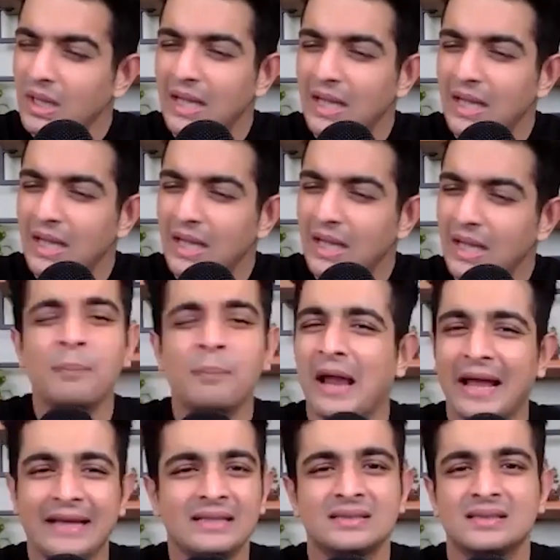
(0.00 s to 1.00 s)
think applying
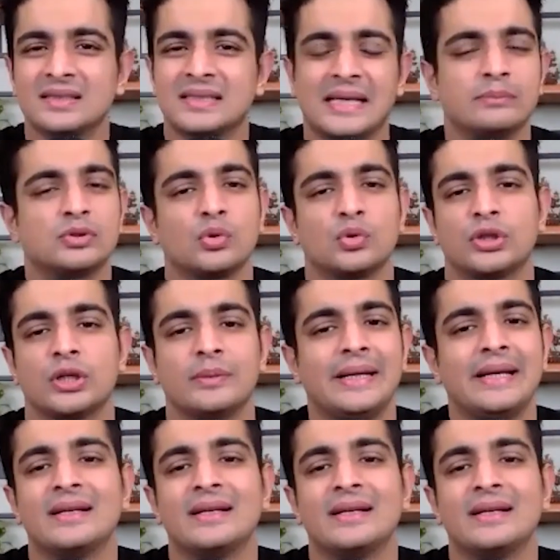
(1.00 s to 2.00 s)
the same social
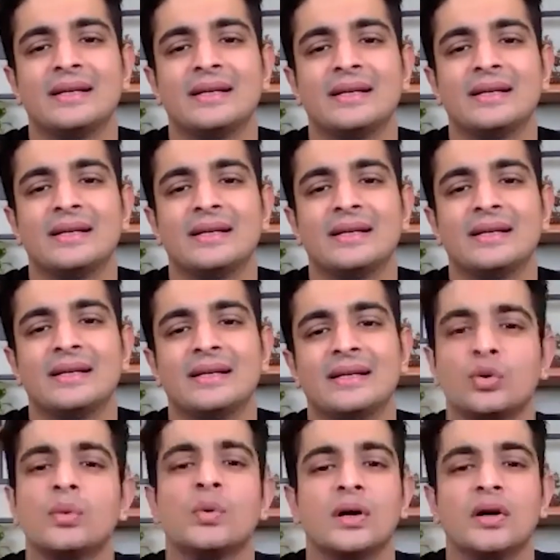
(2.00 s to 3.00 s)
media skill set to the
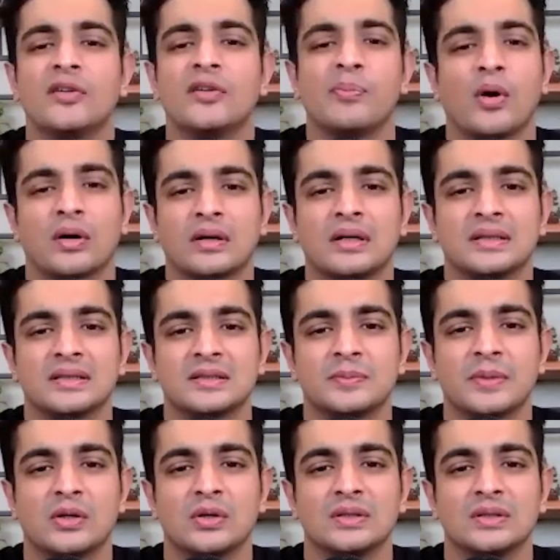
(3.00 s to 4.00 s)
world of podcasts
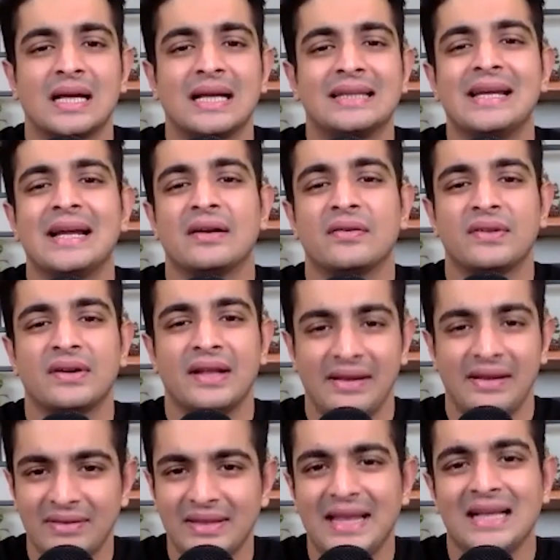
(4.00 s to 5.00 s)
because at the end of the day
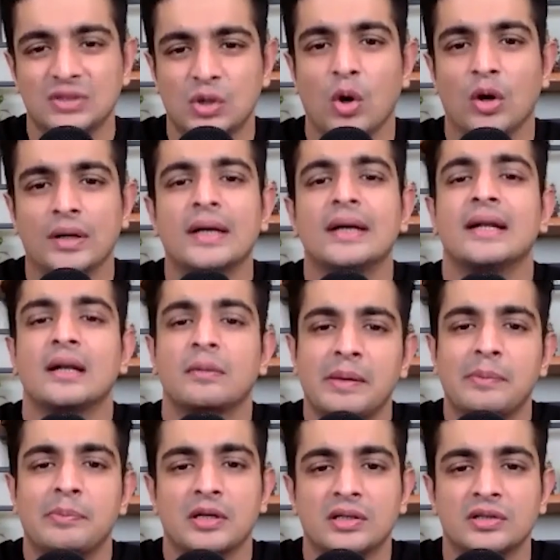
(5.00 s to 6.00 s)
even that's content that
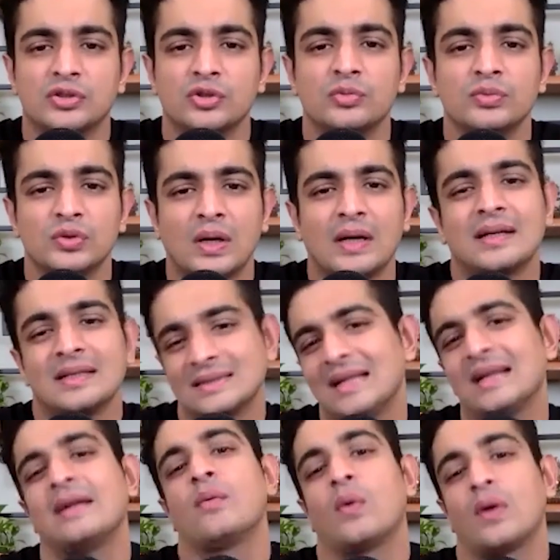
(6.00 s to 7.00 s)
people consume so
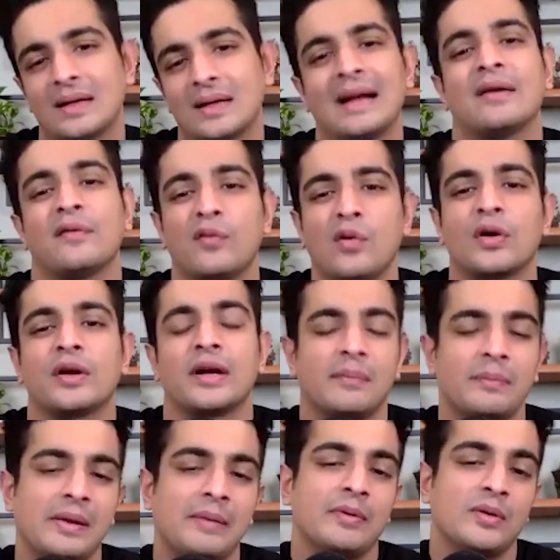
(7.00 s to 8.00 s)
understanding what kind of
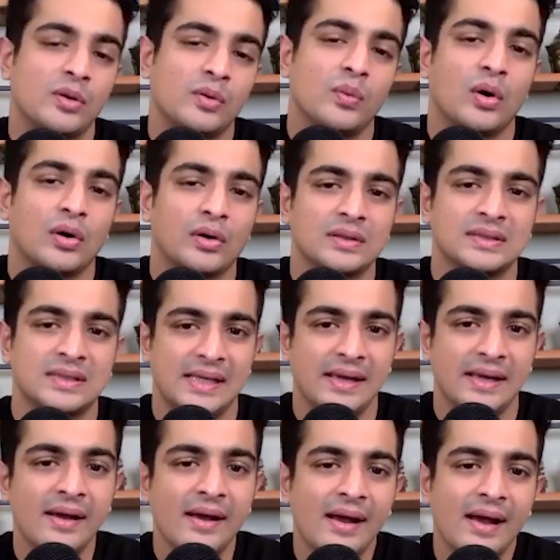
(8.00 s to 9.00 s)
content people would want to see
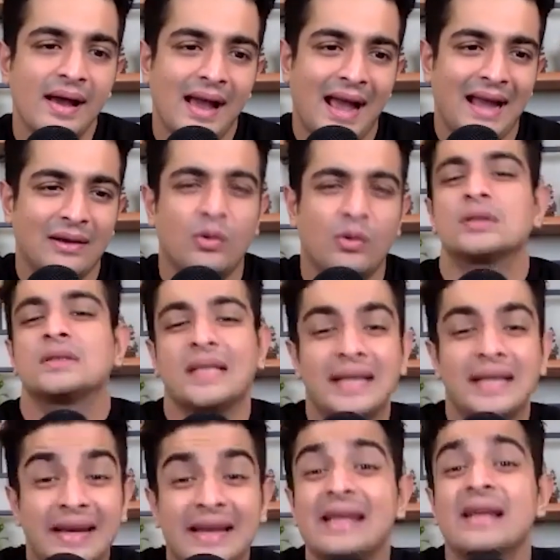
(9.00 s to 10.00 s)
and
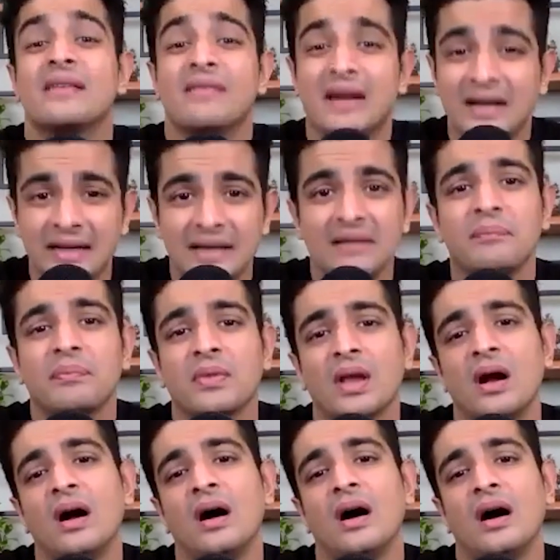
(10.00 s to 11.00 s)
constantly reinventing
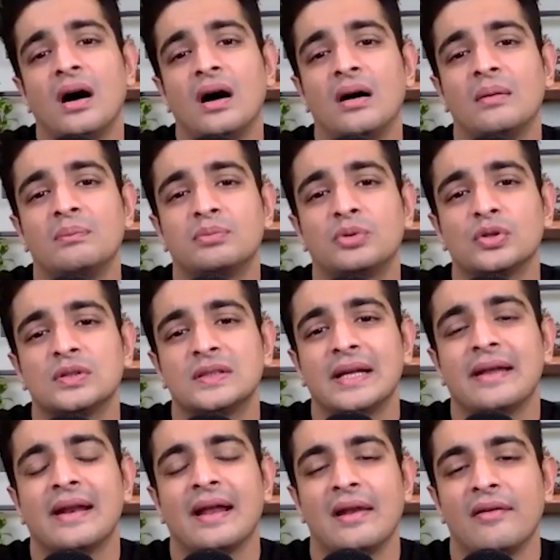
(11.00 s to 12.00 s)
uh, to stay
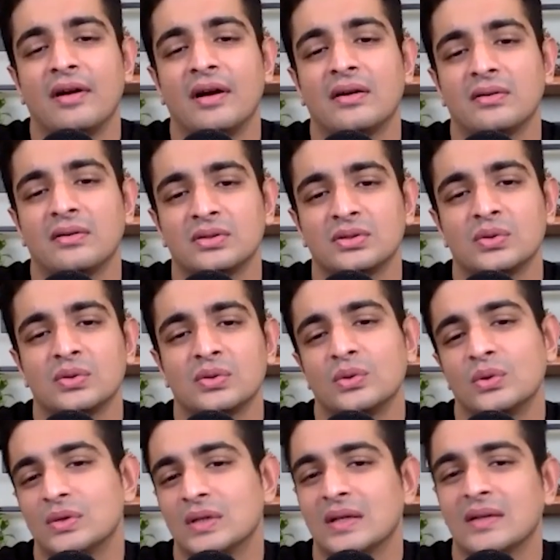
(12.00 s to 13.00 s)
relevant so
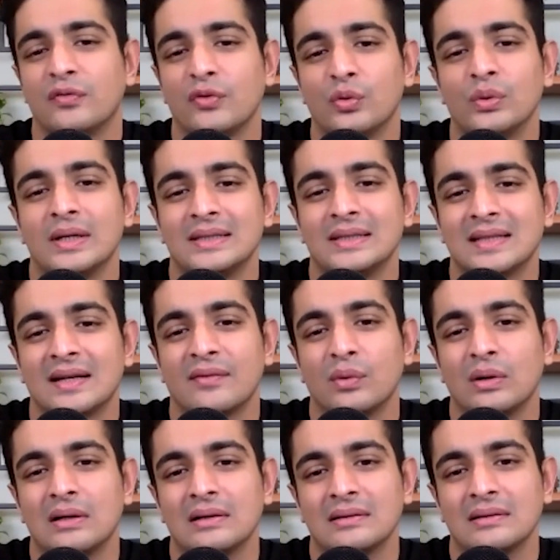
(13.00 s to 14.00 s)
those are the few things that have
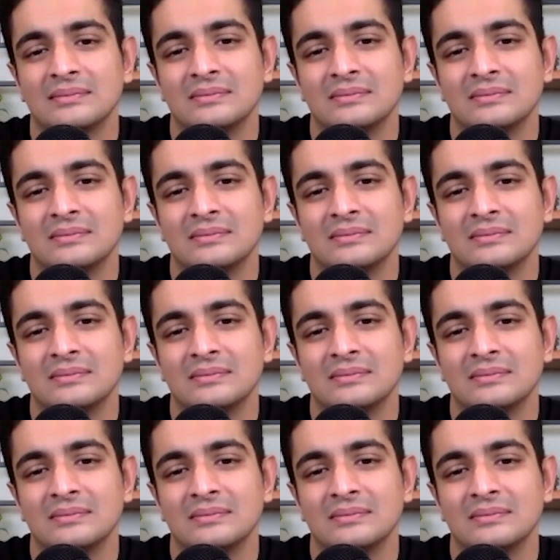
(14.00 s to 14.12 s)
worked